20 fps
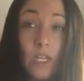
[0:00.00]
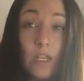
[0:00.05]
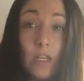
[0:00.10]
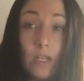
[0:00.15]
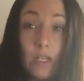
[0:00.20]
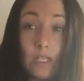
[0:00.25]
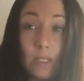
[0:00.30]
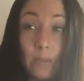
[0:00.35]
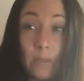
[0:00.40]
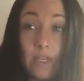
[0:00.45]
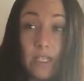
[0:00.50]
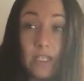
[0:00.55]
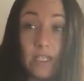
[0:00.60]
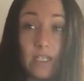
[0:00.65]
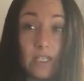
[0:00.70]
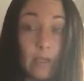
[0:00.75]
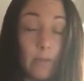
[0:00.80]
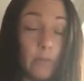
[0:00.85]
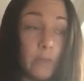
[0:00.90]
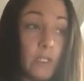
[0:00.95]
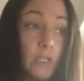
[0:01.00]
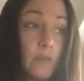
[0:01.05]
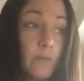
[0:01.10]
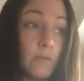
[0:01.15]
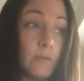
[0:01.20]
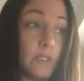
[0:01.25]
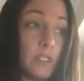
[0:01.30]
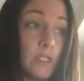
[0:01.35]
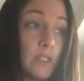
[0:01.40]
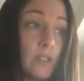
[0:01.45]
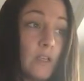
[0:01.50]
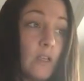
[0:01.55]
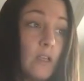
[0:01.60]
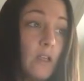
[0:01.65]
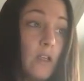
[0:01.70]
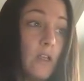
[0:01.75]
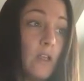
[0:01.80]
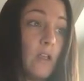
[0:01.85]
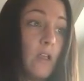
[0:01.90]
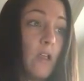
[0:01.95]
Some of the symptoms
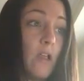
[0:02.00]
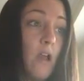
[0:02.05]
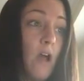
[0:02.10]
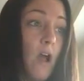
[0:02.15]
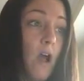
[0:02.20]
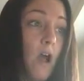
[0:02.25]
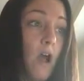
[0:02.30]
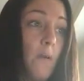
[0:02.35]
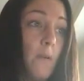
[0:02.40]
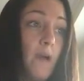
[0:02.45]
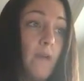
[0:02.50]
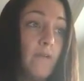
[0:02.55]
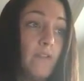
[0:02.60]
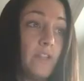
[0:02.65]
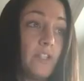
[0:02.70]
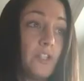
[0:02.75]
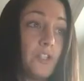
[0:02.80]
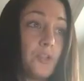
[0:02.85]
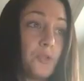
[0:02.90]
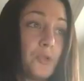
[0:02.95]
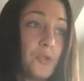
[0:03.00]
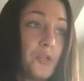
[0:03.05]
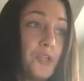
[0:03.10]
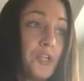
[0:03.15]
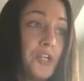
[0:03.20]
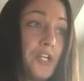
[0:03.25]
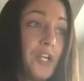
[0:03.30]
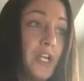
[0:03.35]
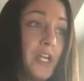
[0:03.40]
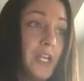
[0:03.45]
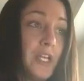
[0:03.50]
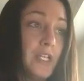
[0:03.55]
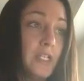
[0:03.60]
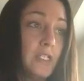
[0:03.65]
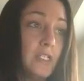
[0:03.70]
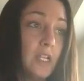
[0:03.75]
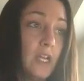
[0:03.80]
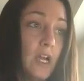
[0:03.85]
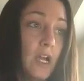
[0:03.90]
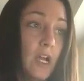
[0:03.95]
of this disorder
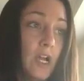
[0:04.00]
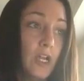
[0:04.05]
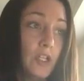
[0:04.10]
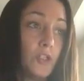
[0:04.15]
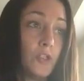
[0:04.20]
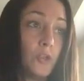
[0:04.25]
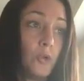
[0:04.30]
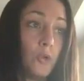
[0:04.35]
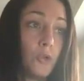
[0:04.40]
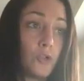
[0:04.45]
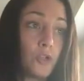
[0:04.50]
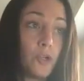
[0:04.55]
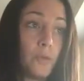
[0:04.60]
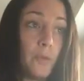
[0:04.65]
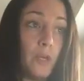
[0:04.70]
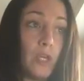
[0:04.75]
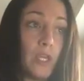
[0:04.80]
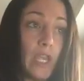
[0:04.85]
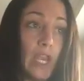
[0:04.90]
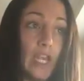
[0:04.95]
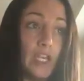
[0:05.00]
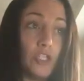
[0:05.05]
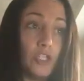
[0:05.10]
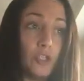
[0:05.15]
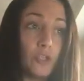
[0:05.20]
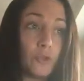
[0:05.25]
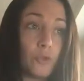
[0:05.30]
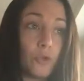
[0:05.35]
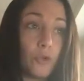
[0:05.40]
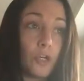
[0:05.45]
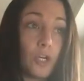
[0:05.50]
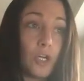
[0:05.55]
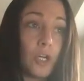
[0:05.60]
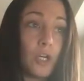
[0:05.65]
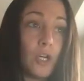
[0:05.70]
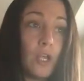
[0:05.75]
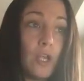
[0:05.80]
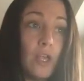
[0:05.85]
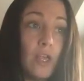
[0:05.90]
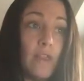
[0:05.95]
is social communication disorder.
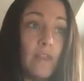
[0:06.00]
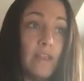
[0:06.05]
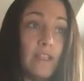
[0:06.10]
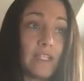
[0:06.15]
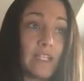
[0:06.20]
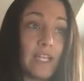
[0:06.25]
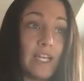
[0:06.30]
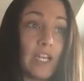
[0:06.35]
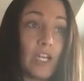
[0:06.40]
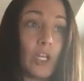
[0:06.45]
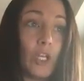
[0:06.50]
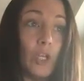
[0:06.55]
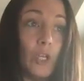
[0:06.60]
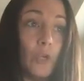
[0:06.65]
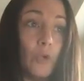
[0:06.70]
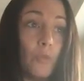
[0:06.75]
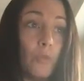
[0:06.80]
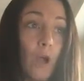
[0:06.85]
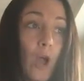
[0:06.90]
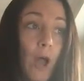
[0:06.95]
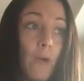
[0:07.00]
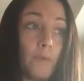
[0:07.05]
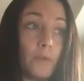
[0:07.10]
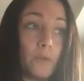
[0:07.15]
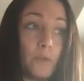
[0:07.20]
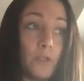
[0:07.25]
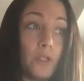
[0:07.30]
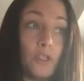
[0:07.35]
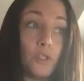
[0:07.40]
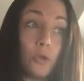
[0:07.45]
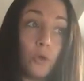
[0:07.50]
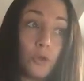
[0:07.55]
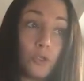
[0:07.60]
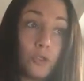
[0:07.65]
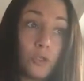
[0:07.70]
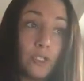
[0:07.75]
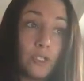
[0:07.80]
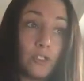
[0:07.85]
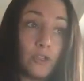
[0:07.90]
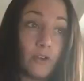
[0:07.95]
This can include problems with
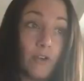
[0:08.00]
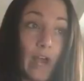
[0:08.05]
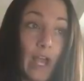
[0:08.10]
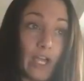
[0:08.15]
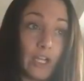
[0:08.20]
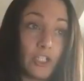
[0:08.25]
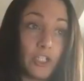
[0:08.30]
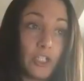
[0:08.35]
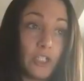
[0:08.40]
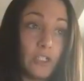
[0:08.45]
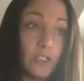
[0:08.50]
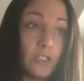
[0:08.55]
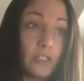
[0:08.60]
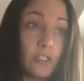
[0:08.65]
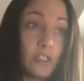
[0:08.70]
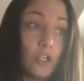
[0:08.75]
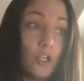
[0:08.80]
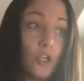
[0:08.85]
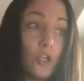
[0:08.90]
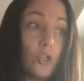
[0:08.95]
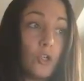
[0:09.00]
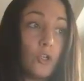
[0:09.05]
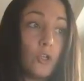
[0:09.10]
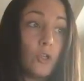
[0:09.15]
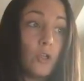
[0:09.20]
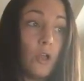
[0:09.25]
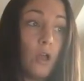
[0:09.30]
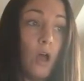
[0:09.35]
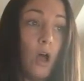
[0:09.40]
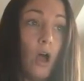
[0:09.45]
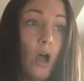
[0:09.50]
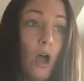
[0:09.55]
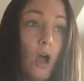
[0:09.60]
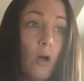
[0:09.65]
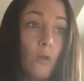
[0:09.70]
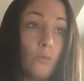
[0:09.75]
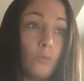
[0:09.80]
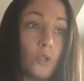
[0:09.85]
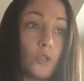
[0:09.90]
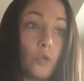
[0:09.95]
social interactions,
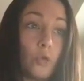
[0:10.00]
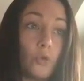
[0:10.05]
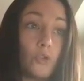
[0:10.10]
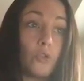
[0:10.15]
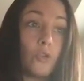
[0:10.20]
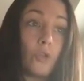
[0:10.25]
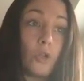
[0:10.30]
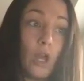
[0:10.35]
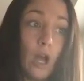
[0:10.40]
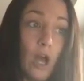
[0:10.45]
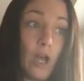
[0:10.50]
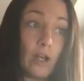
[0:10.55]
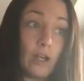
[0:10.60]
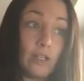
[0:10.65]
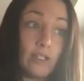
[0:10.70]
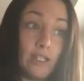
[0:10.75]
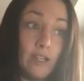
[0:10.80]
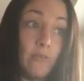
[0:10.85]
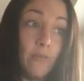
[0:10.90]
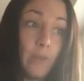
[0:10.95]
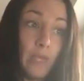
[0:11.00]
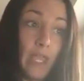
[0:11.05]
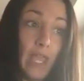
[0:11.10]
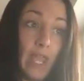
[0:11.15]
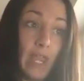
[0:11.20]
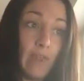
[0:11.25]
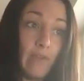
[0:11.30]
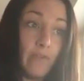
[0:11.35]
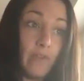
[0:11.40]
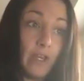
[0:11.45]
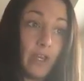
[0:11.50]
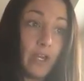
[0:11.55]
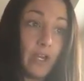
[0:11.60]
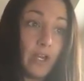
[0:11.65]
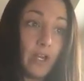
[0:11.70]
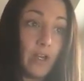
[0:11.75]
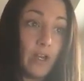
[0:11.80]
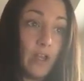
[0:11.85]
social cognitive behavior,